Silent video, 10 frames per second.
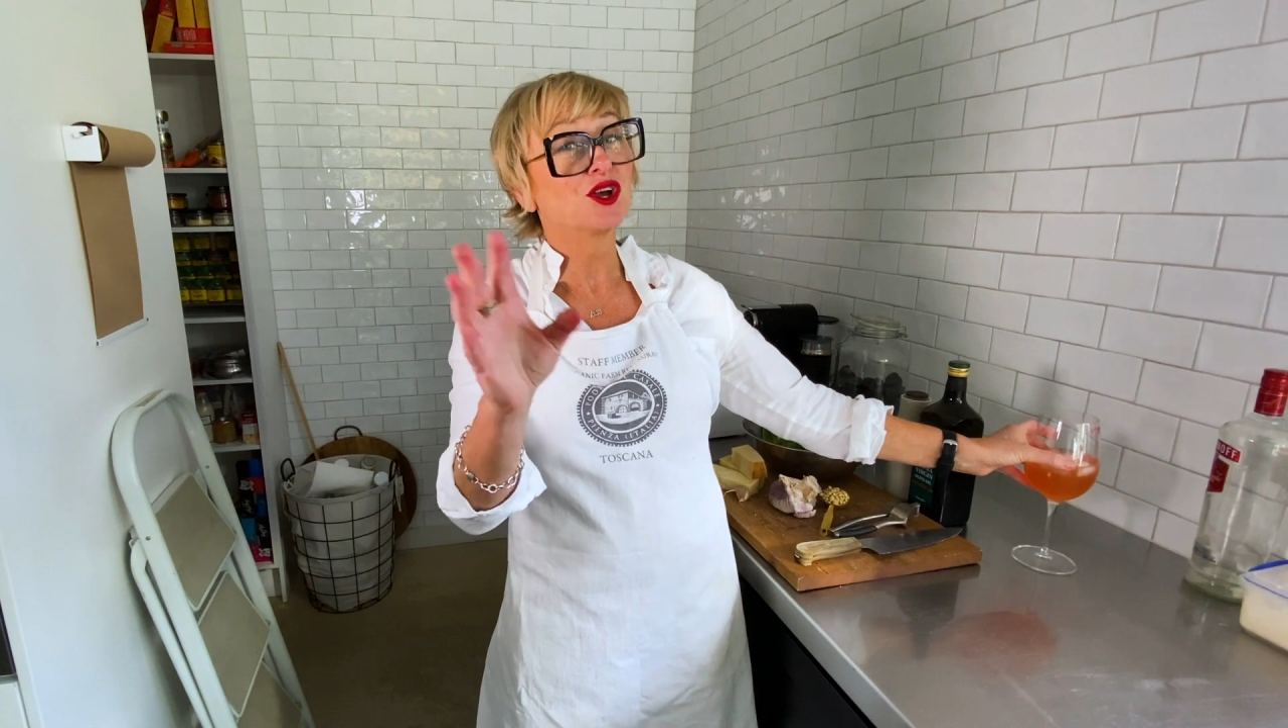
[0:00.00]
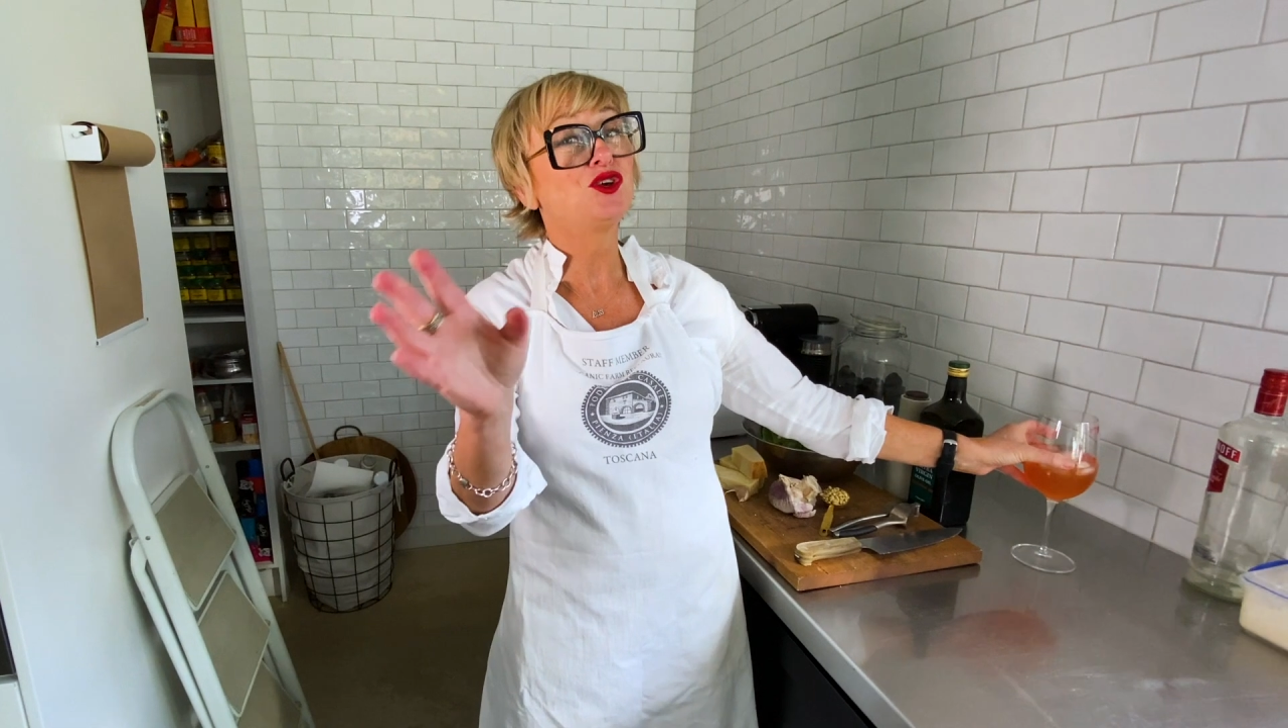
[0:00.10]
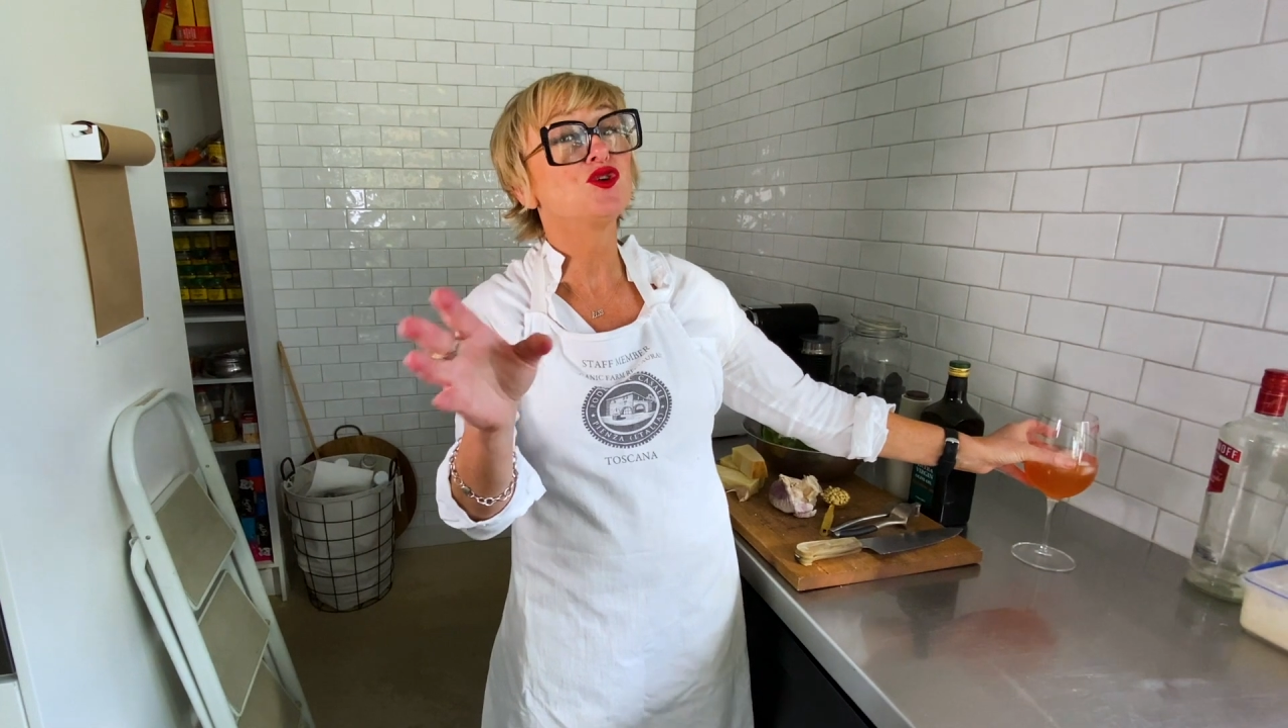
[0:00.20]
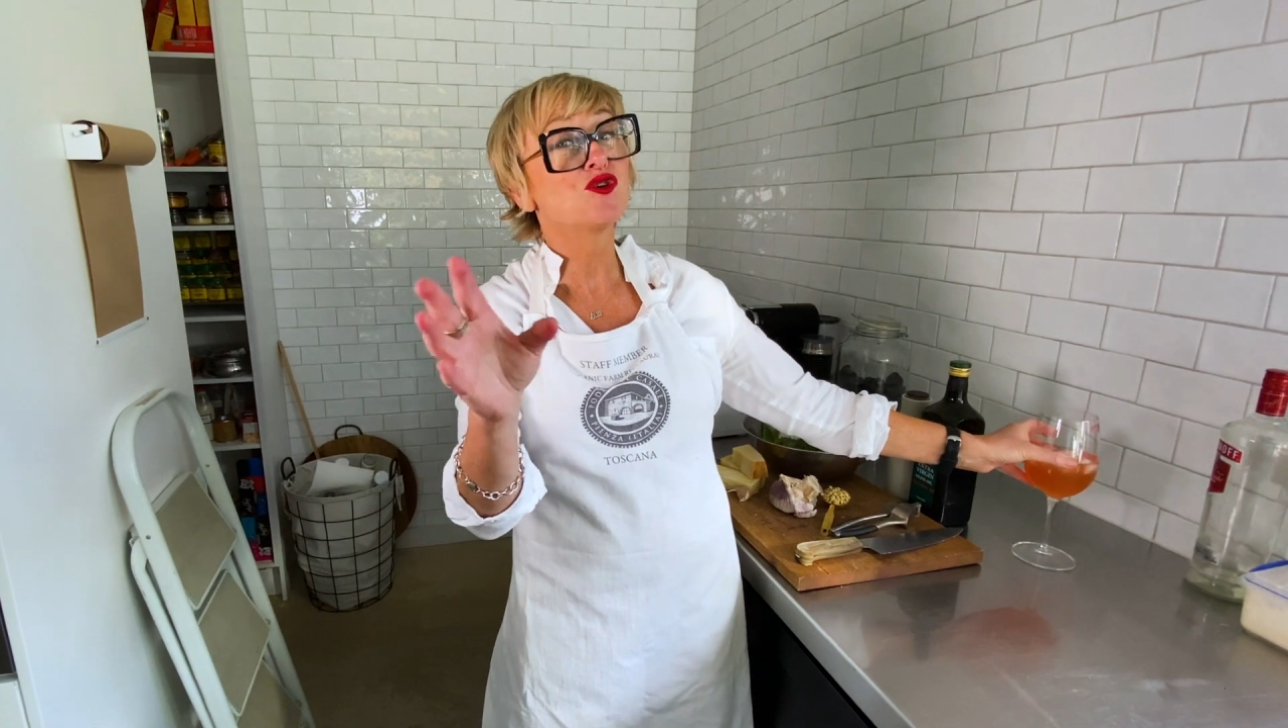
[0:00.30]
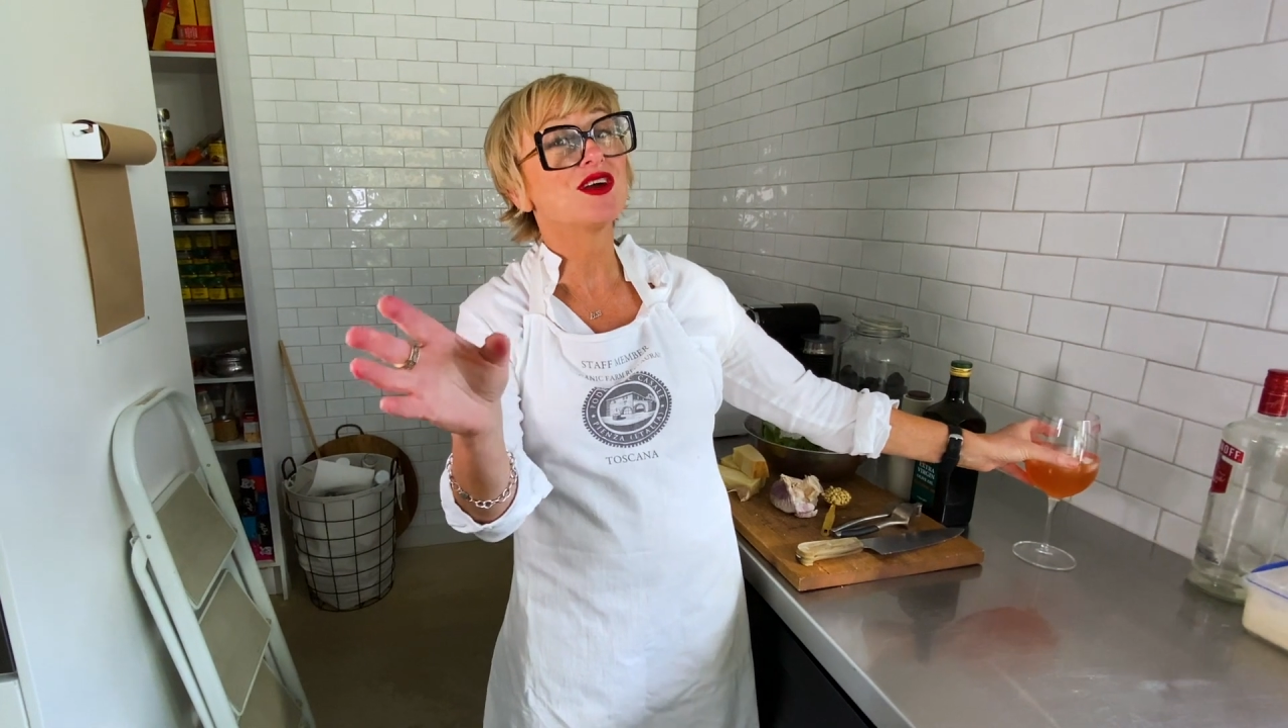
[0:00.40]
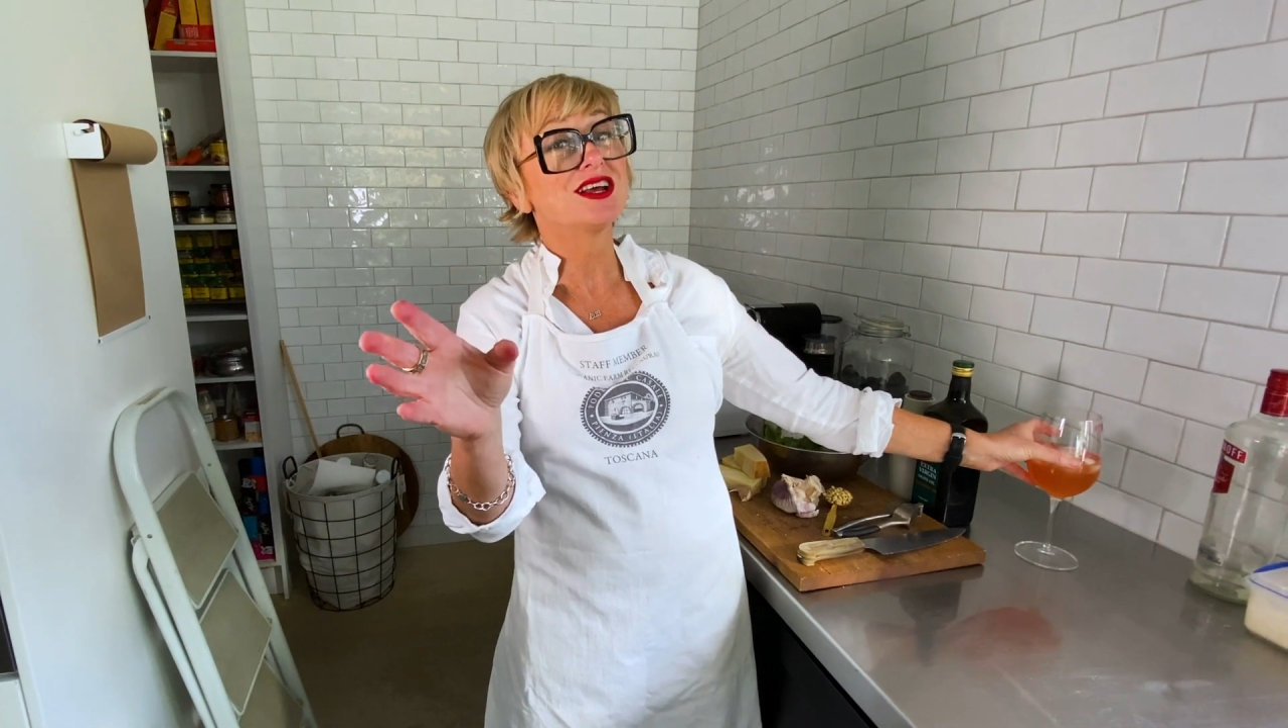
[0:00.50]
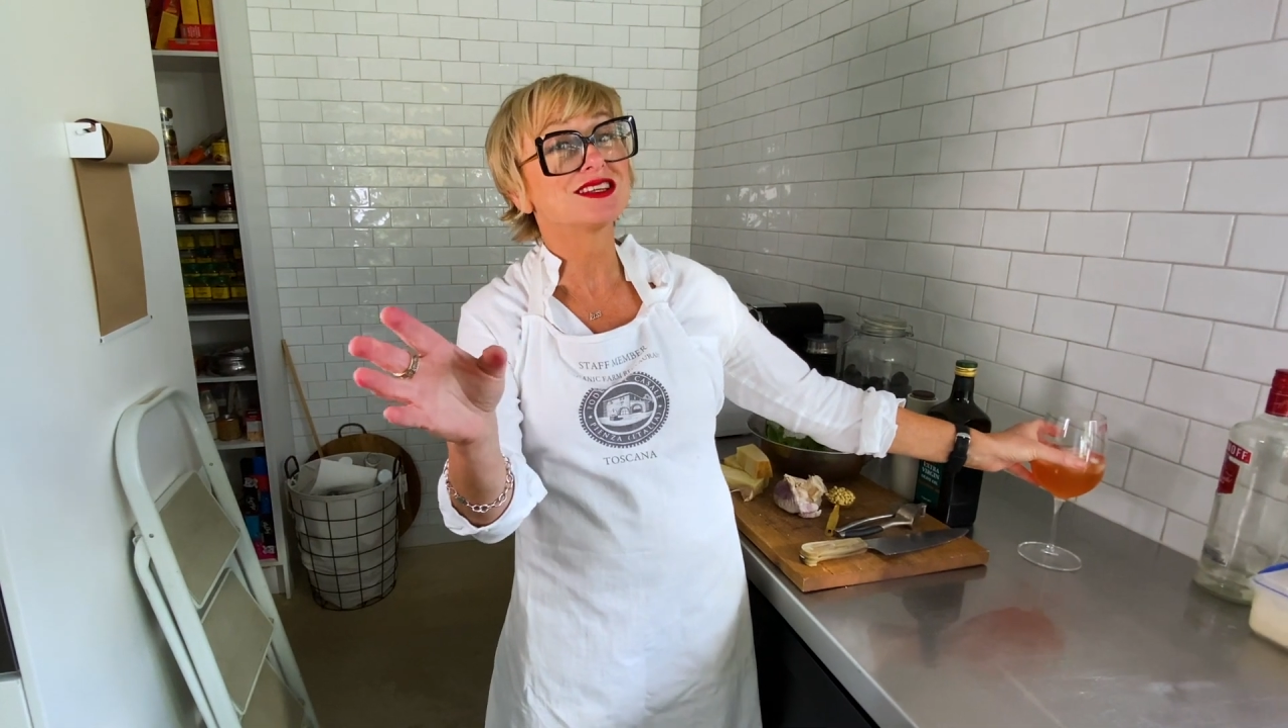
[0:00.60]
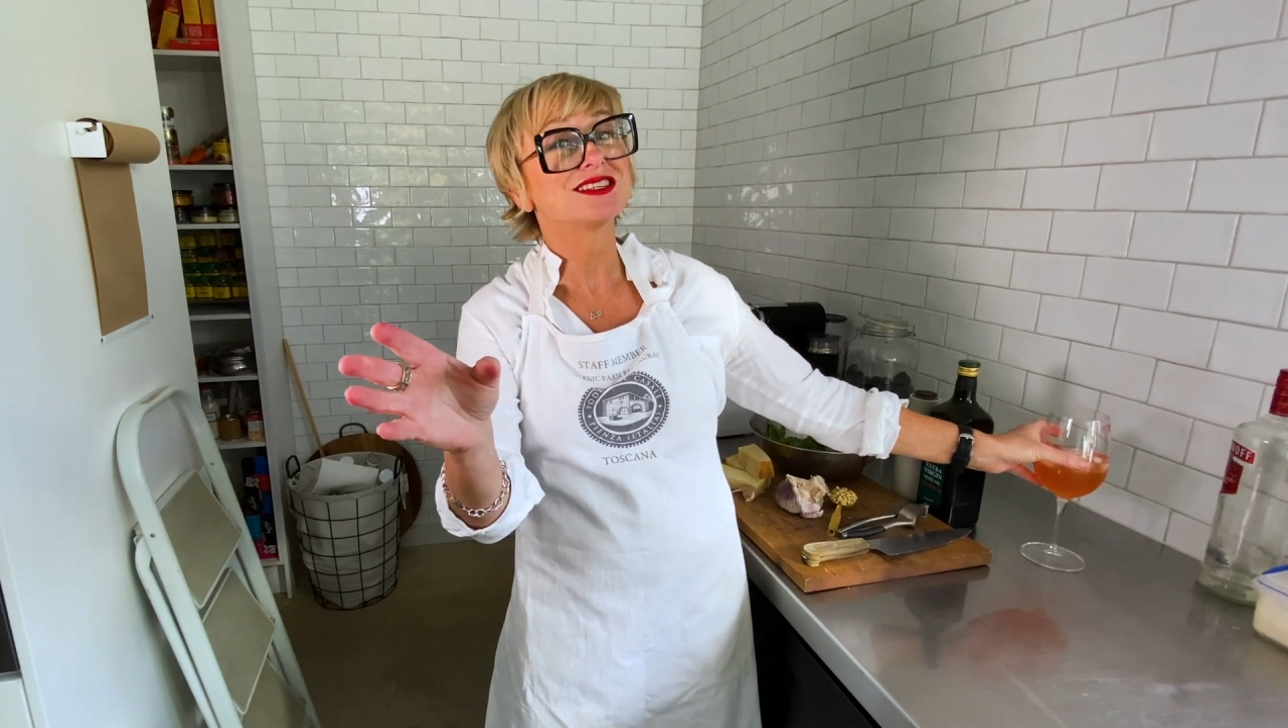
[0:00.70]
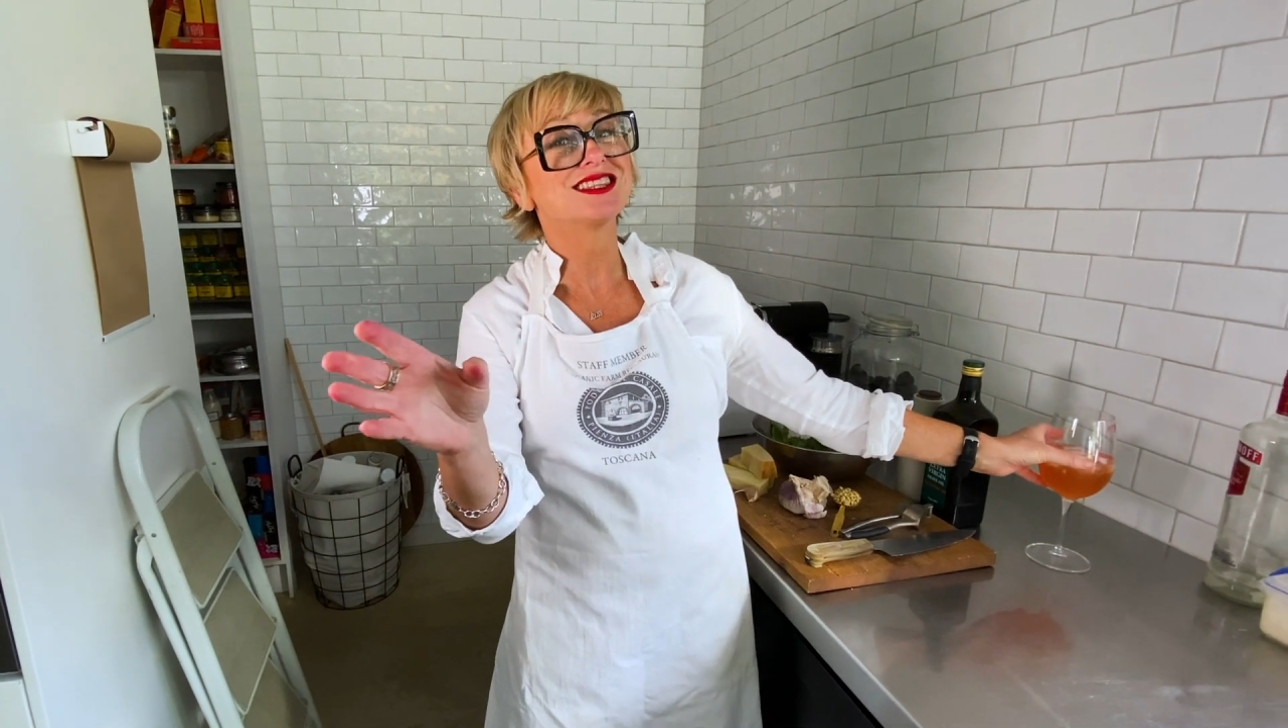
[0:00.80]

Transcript: curious